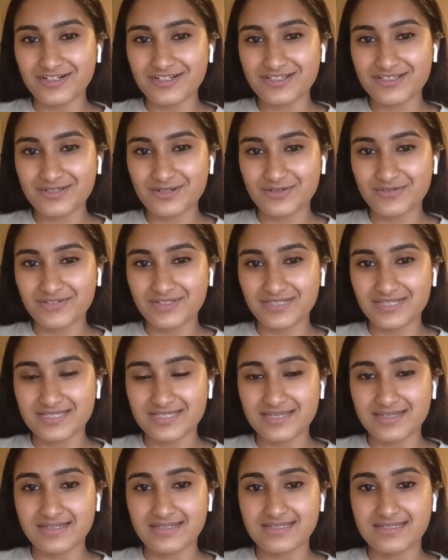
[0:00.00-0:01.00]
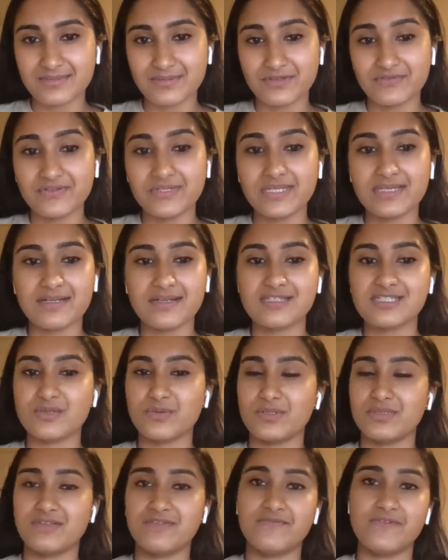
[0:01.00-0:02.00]
So really excited to be reconnecting
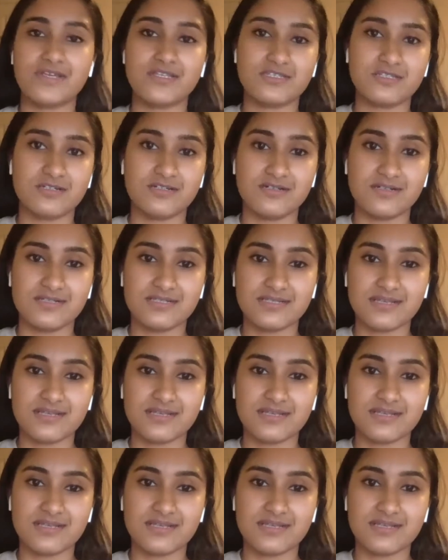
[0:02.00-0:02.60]
with investors